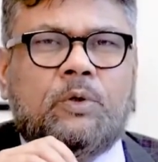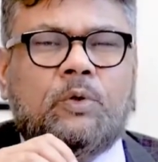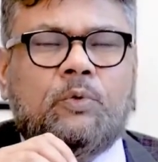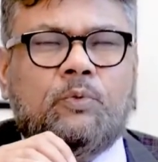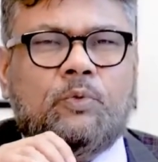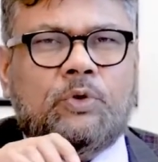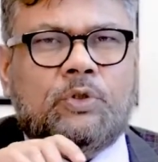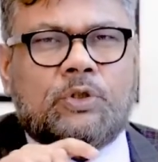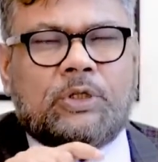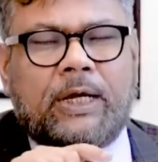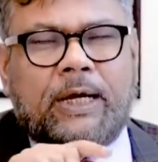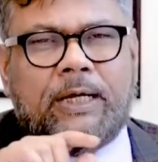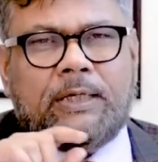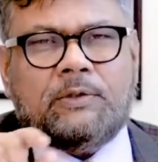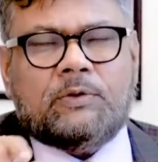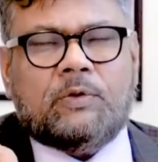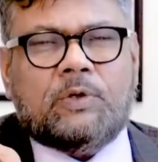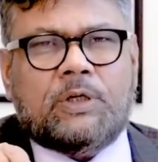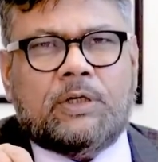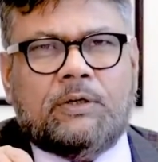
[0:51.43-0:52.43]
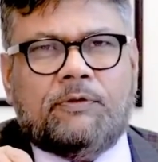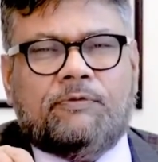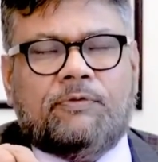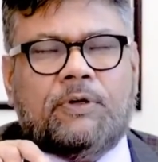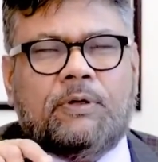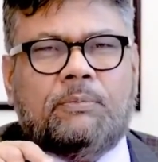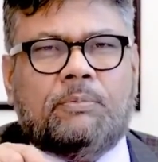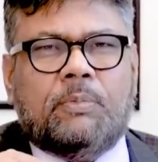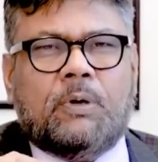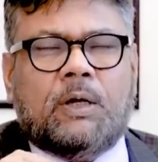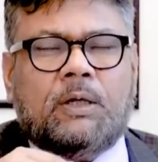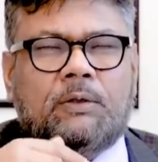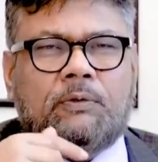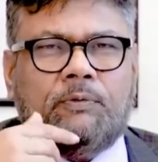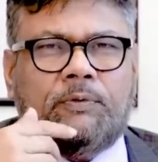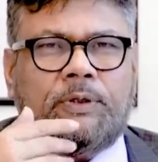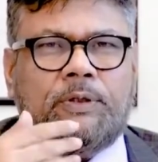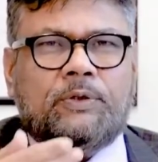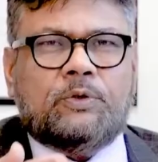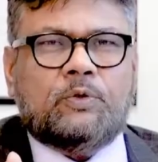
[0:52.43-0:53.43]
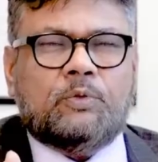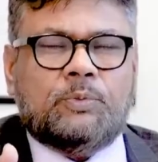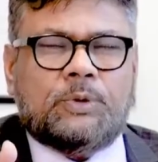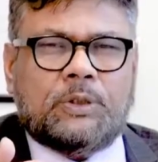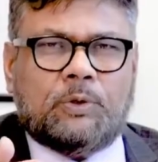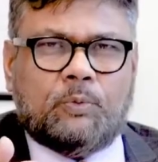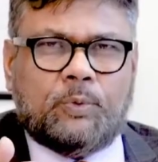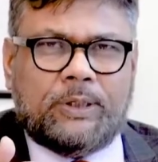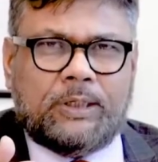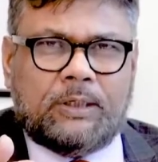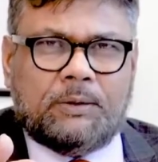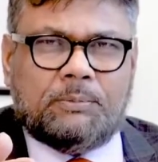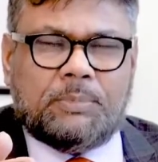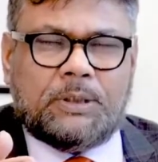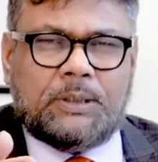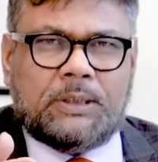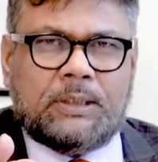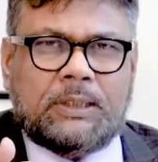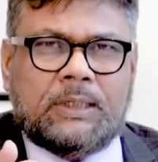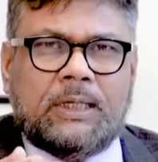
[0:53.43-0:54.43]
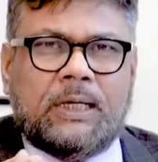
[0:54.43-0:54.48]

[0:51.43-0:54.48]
which acts on a different pathway to be available.